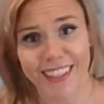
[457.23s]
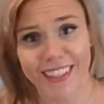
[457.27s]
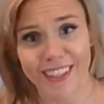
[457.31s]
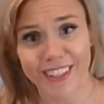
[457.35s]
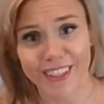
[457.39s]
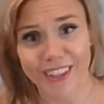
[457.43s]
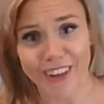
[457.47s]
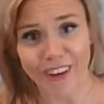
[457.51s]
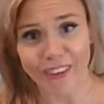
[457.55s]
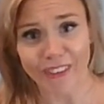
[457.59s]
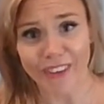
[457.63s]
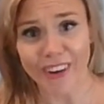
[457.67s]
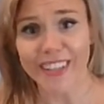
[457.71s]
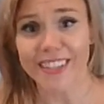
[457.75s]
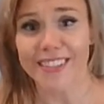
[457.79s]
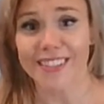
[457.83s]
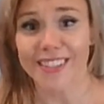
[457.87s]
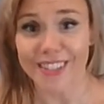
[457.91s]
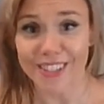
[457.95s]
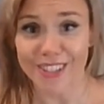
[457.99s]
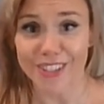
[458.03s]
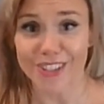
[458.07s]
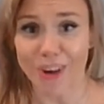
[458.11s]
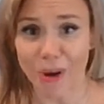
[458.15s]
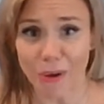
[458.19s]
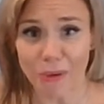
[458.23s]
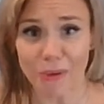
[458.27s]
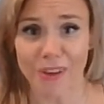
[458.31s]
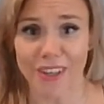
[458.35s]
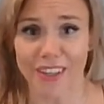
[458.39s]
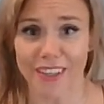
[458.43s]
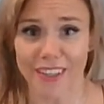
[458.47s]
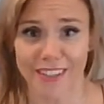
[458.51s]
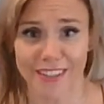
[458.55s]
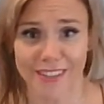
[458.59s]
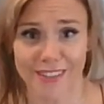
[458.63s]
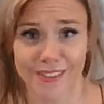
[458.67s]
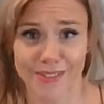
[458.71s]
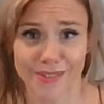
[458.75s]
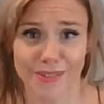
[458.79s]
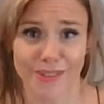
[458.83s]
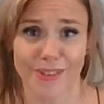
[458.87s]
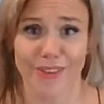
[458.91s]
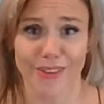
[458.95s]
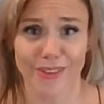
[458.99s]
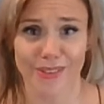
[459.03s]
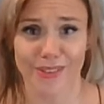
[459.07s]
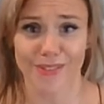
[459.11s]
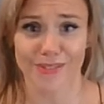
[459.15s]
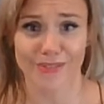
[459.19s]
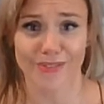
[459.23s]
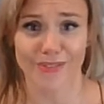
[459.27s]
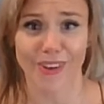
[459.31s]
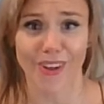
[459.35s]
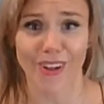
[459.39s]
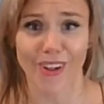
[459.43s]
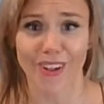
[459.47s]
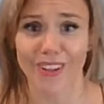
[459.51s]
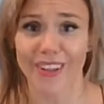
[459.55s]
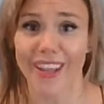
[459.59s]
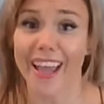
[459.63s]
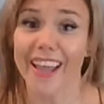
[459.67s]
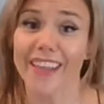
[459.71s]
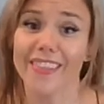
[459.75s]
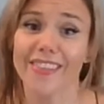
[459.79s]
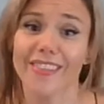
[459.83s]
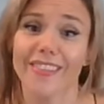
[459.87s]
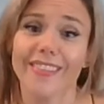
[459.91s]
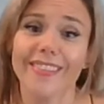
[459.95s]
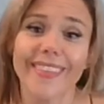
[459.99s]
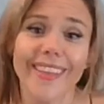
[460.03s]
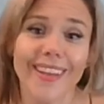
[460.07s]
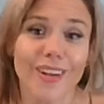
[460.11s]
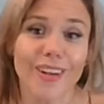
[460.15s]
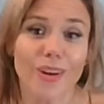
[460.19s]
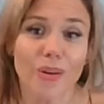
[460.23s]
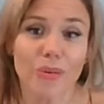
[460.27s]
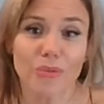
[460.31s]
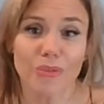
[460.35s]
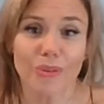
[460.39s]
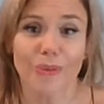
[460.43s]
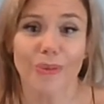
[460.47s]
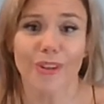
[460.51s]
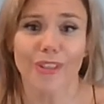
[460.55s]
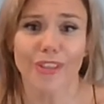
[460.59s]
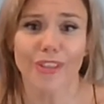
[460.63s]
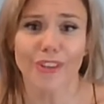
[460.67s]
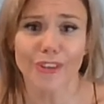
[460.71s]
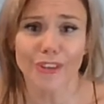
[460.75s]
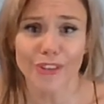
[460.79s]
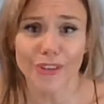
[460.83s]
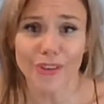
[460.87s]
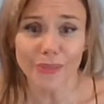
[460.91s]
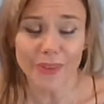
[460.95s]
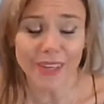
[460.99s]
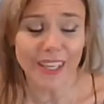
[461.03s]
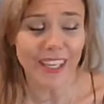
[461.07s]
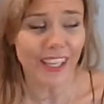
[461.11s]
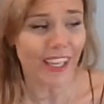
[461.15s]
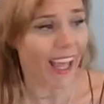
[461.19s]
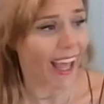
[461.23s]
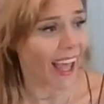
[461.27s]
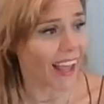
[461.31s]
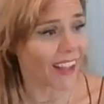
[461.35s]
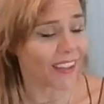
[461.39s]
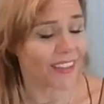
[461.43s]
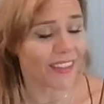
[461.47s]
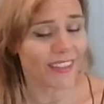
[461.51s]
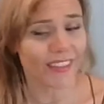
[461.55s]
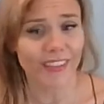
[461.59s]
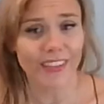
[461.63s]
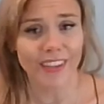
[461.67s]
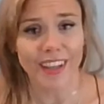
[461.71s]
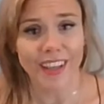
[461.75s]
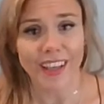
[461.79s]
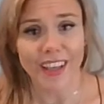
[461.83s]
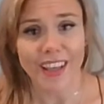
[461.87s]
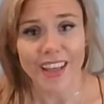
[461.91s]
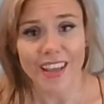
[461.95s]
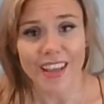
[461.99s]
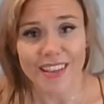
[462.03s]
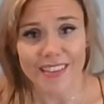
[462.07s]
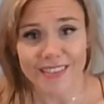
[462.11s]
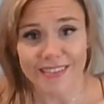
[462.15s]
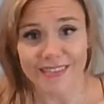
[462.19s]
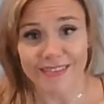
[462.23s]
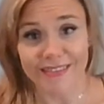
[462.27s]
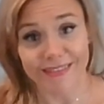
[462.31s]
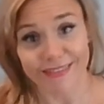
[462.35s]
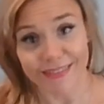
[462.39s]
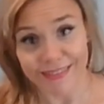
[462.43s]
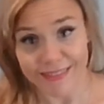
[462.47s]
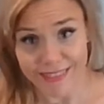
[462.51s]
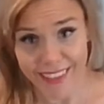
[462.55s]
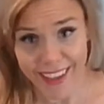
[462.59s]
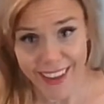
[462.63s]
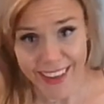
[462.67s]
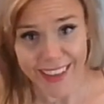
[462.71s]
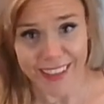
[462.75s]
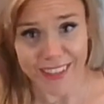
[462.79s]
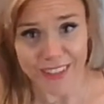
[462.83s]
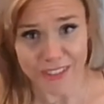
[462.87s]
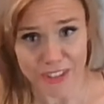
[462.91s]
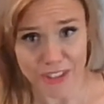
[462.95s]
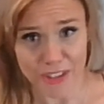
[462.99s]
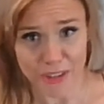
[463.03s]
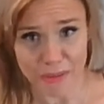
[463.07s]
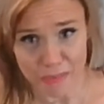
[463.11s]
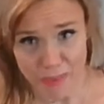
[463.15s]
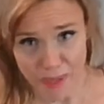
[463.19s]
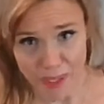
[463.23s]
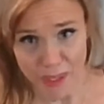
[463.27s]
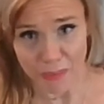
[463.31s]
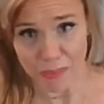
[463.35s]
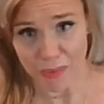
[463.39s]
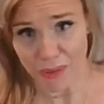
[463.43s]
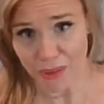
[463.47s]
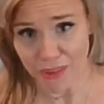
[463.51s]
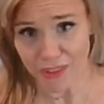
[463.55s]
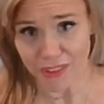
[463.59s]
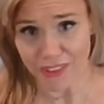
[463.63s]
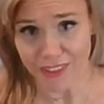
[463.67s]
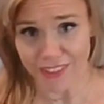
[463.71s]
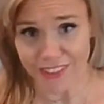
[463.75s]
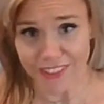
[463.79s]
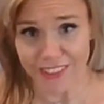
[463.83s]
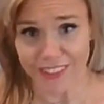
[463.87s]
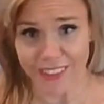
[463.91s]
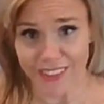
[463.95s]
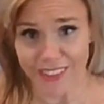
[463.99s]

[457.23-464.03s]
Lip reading: It's the yoga studio's fault, and they don't know what they're doing, and they injure people,